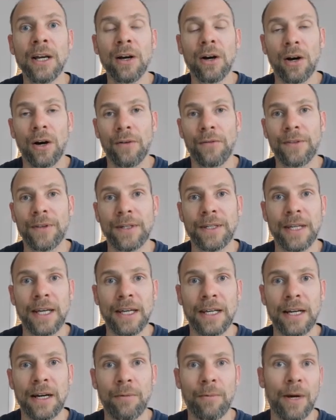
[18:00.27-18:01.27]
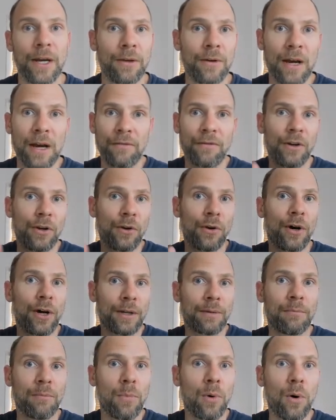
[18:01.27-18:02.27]
of the data where you have a
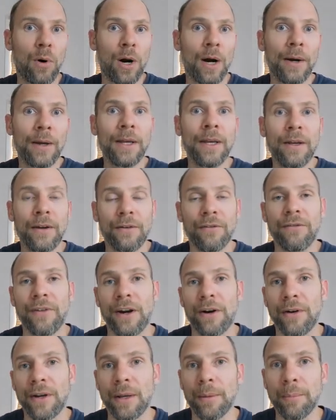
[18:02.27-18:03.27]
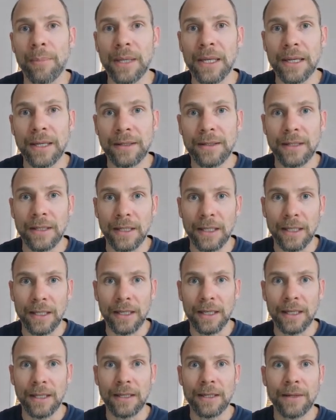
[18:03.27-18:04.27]
lot more variability
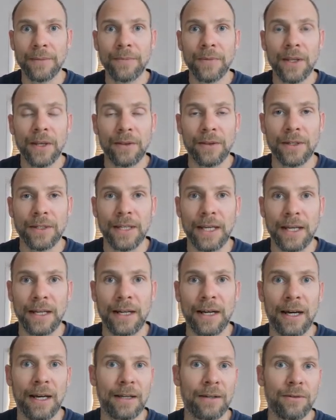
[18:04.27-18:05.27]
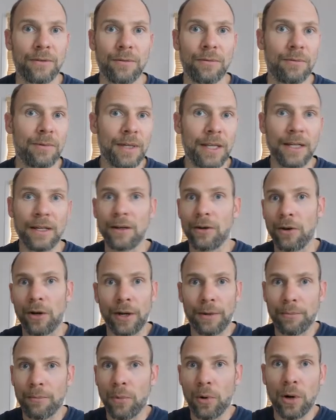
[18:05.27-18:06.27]
in the data and you need a
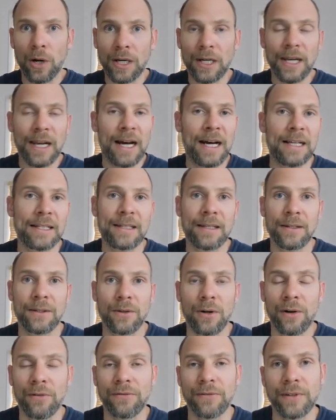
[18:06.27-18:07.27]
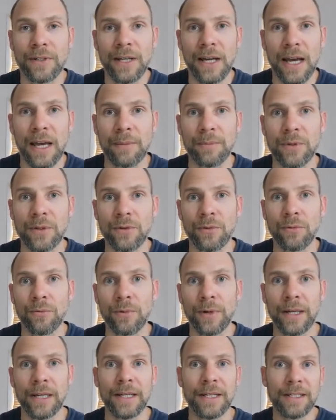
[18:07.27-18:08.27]
lot more classes oftentimes to
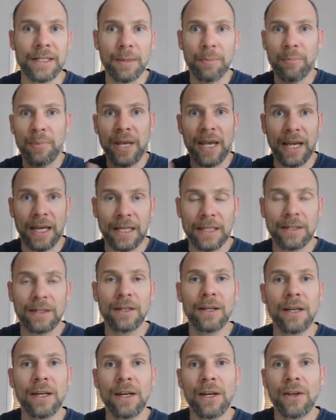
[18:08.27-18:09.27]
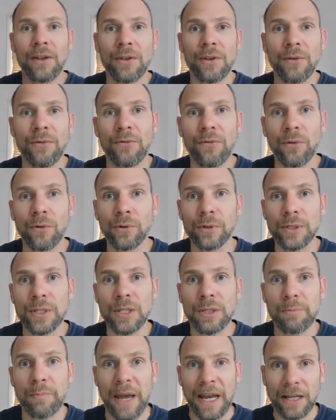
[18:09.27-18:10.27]
really depict the full
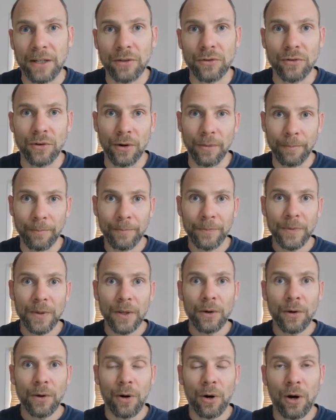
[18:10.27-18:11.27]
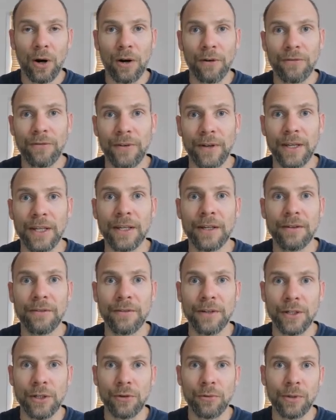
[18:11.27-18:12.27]
spectrum of
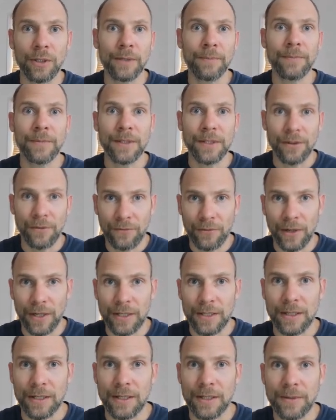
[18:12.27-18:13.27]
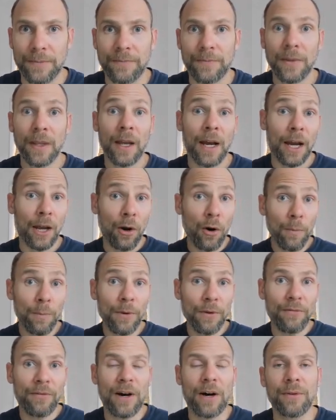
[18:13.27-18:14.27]
individual differences. I hope
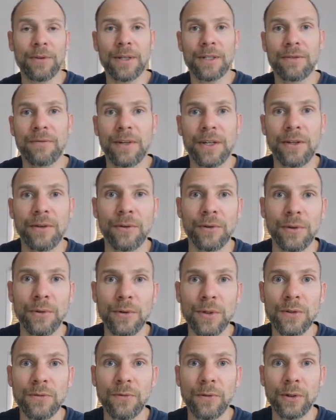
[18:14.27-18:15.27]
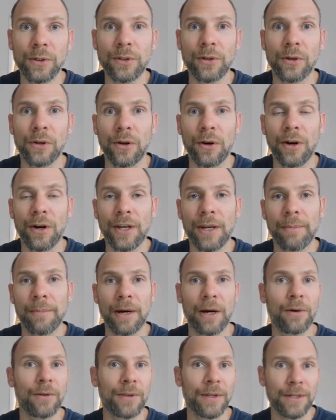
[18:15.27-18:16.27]
you found this video useful to learn
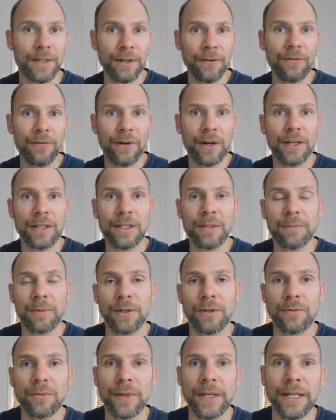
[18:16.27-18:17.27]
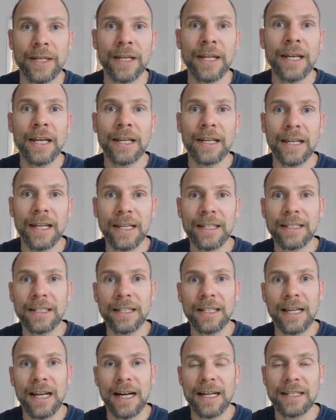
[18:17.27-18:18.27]
about the difference between latent
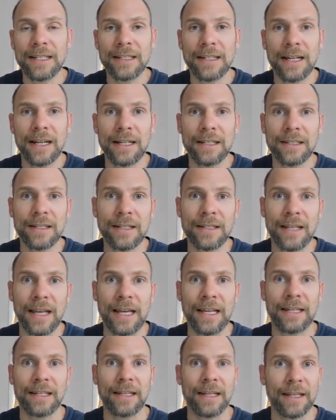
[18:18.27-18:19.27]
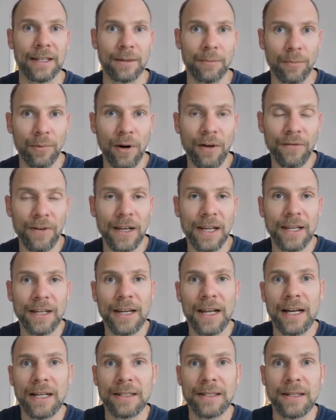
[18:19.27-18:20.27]
class analysis and latent profile
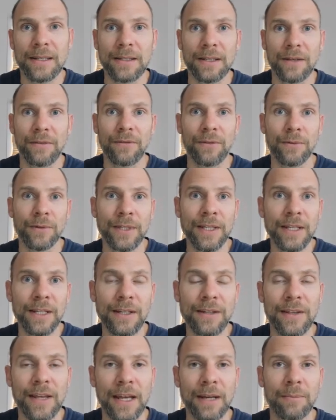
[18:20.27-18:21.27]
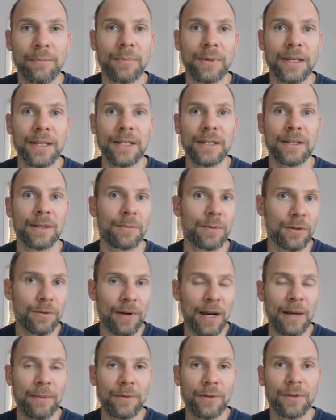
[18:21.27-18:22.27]
analysis. If you did, then please
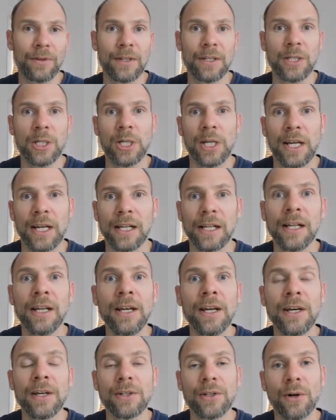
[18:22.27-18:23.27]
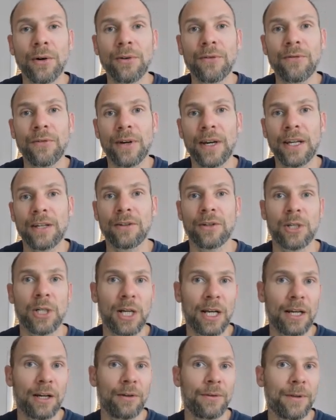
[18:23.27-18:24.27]
subscribe to this channel. Don't forget to
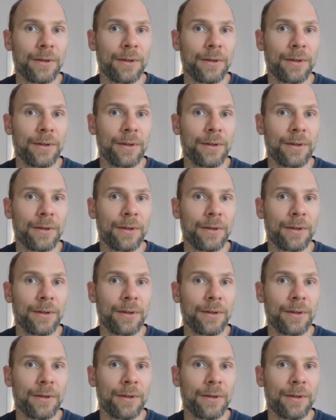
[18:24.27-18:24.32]
check out the